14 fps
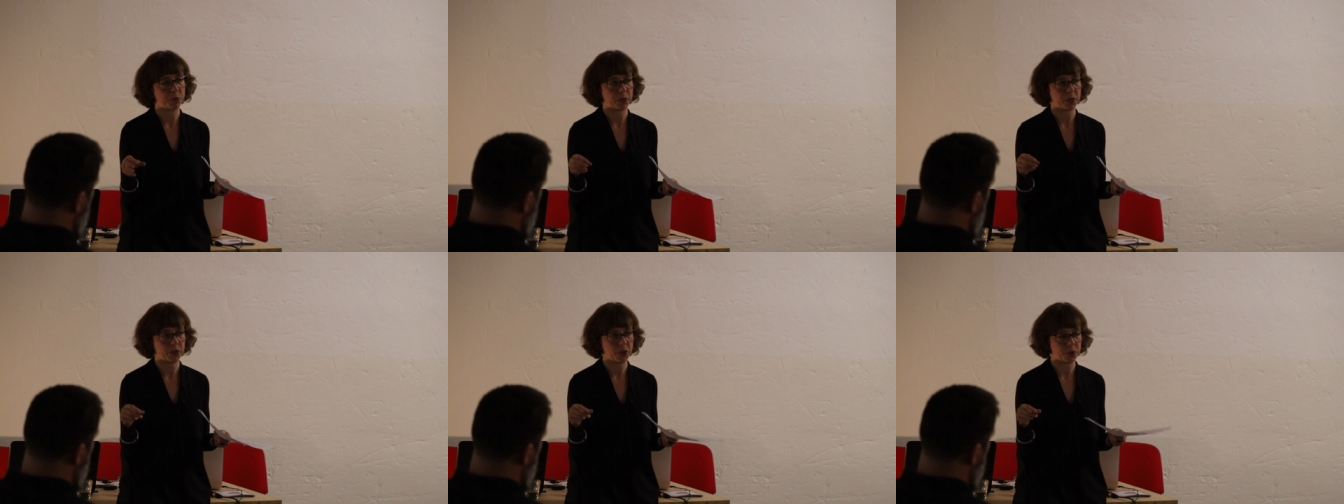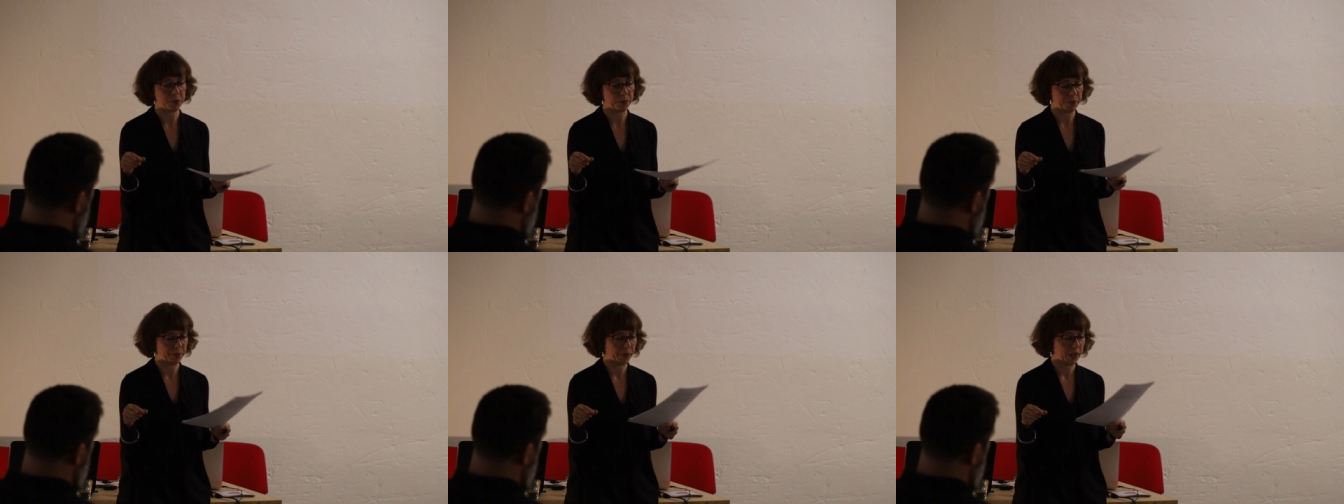to
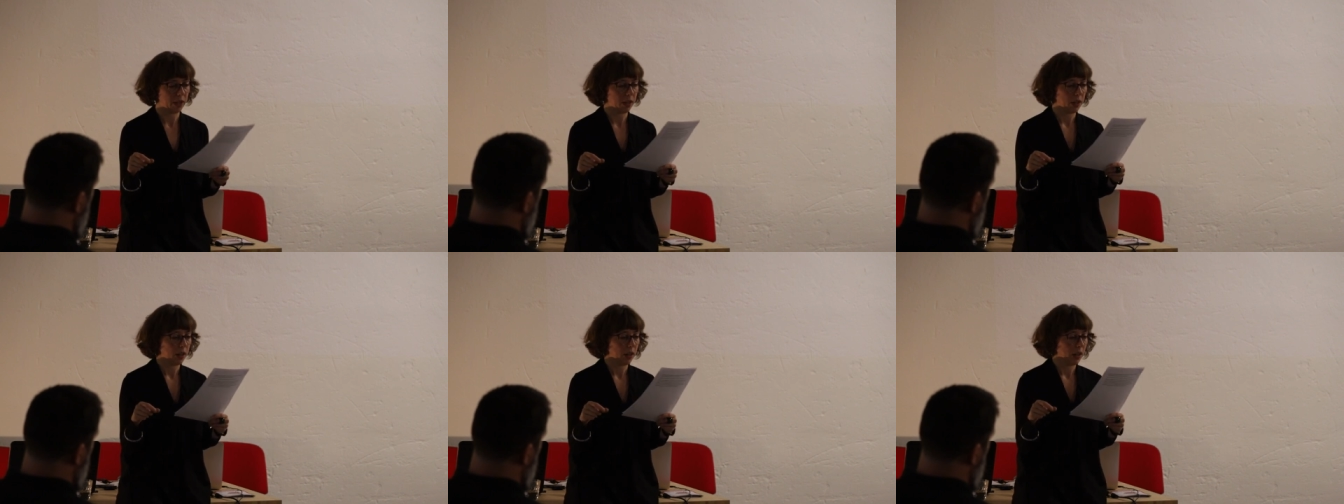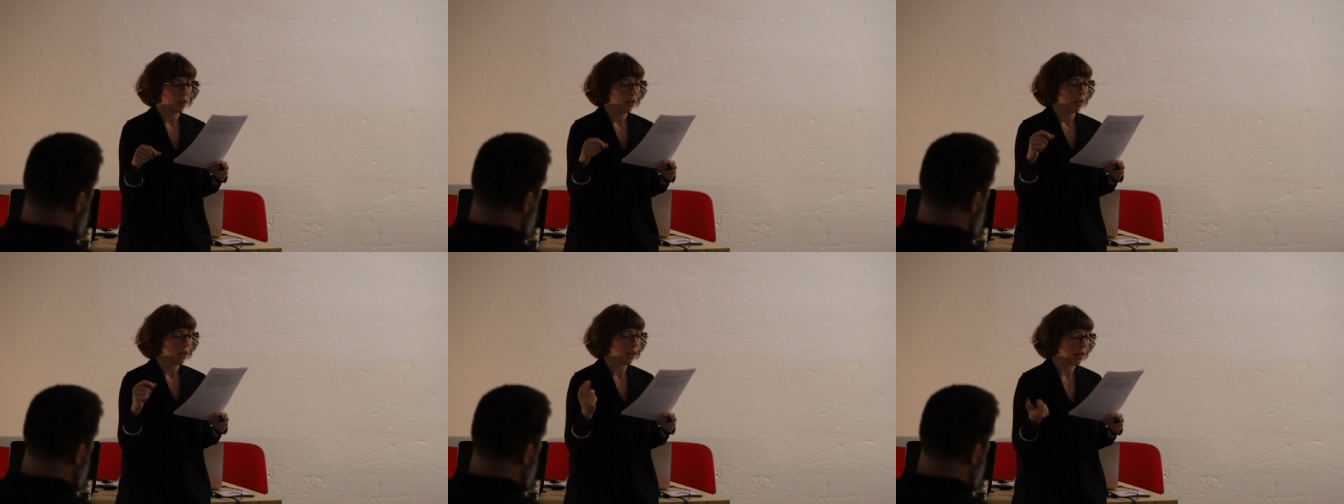pursue.
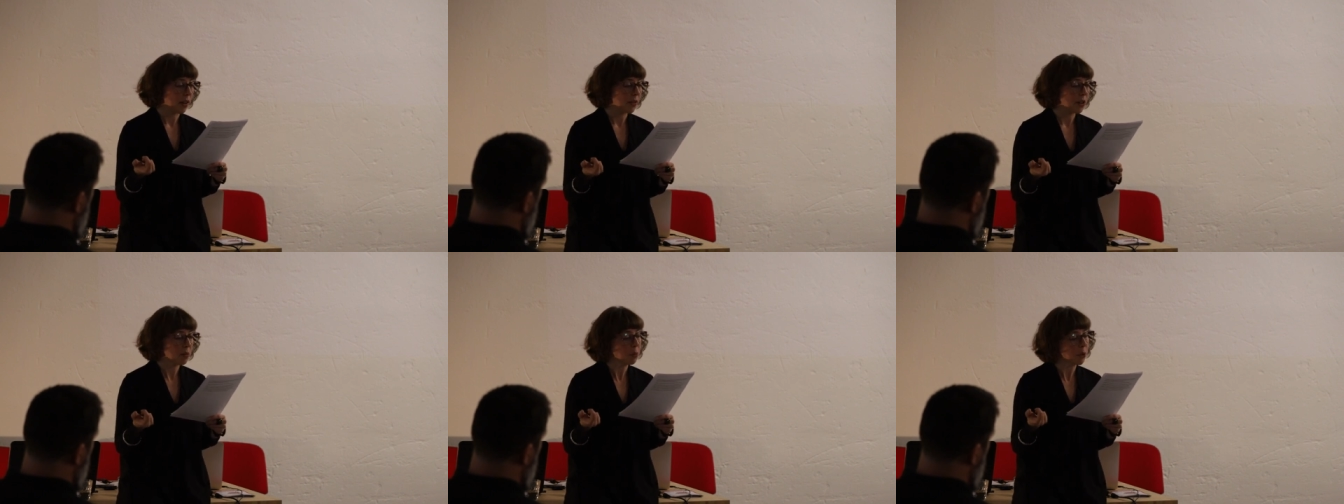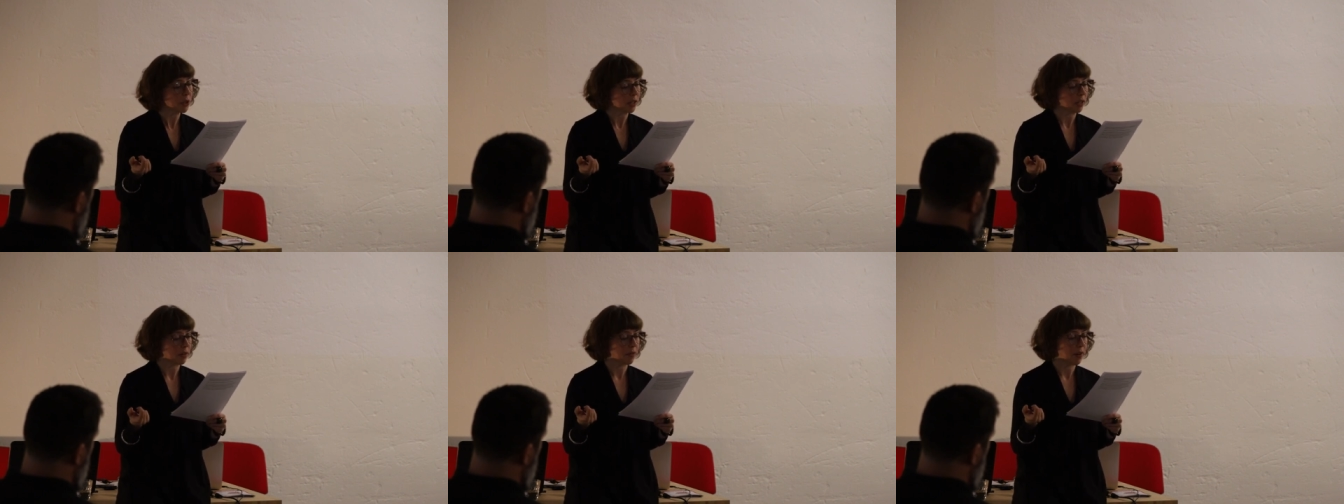Another
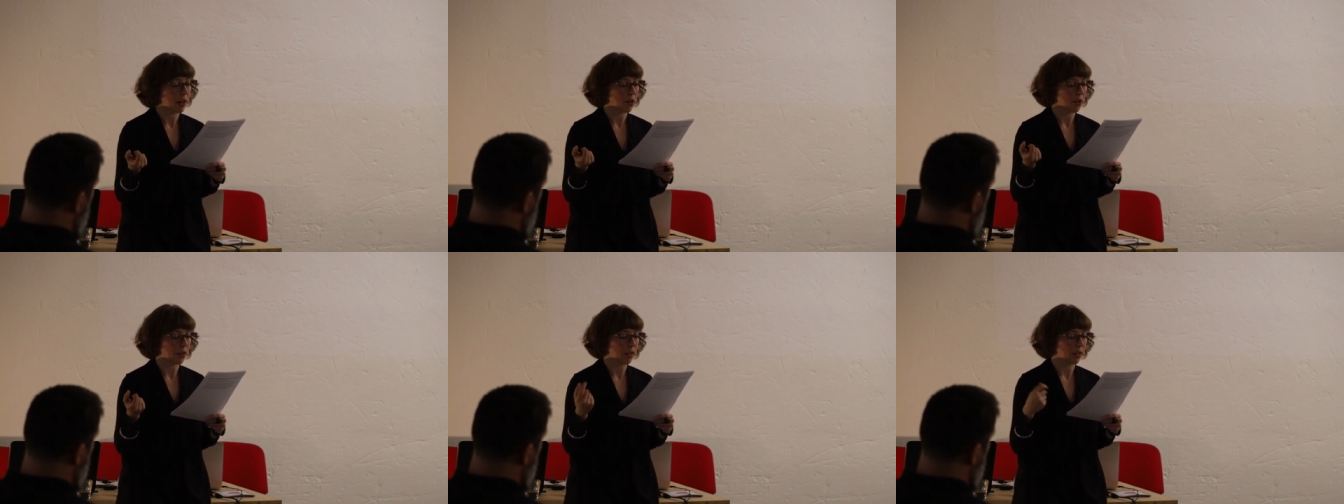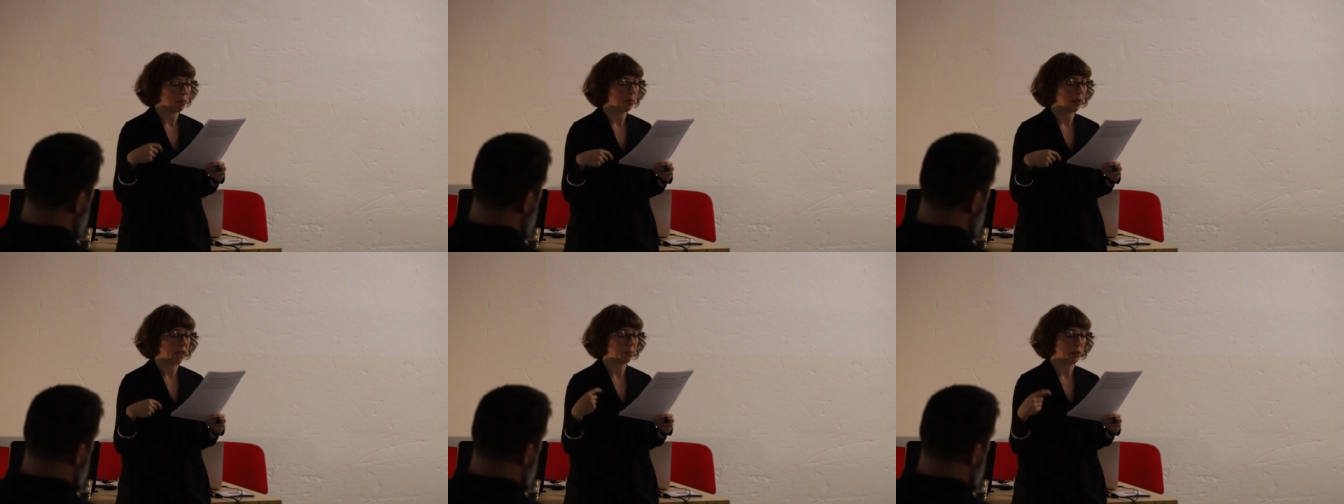important innovation is
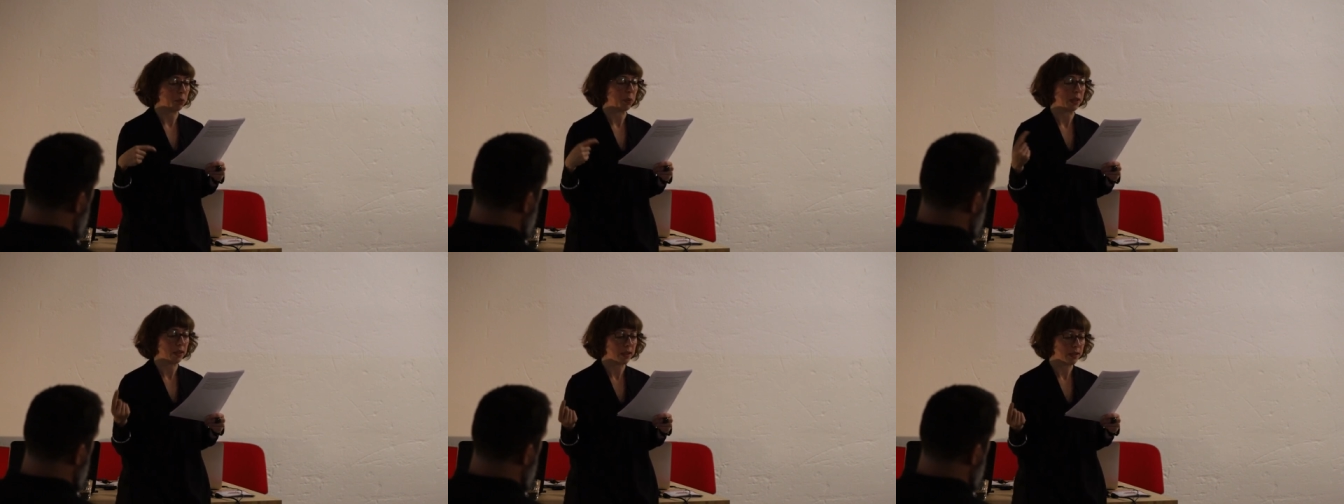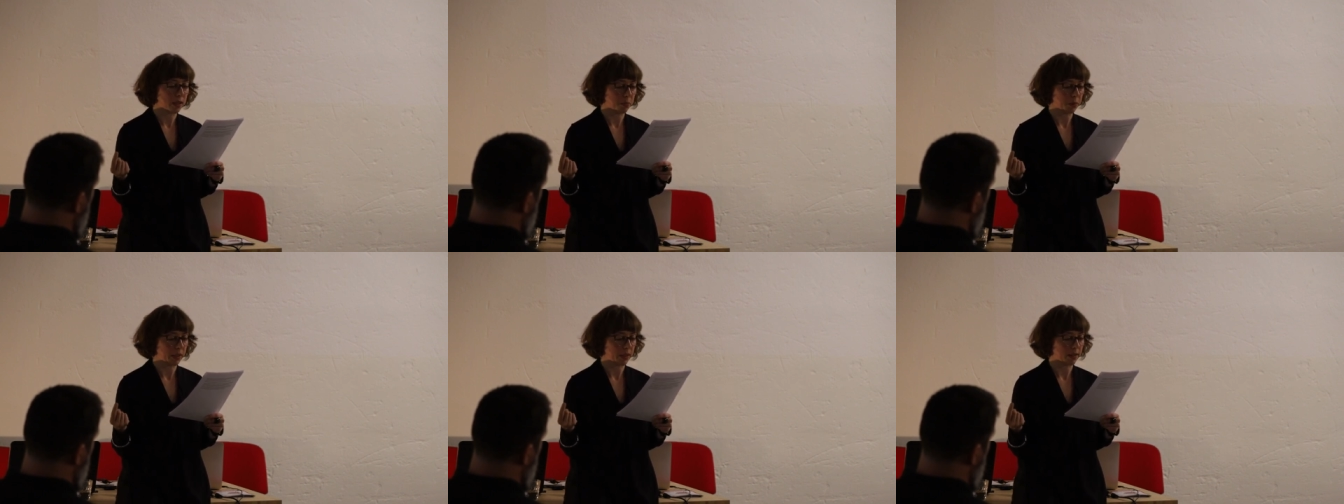the blend between
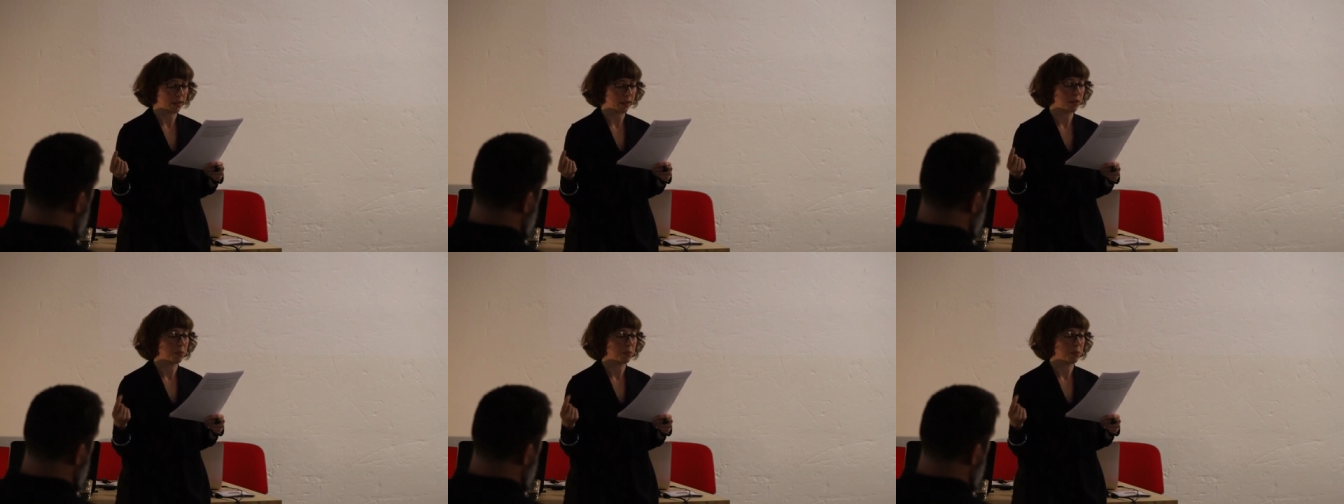disciplines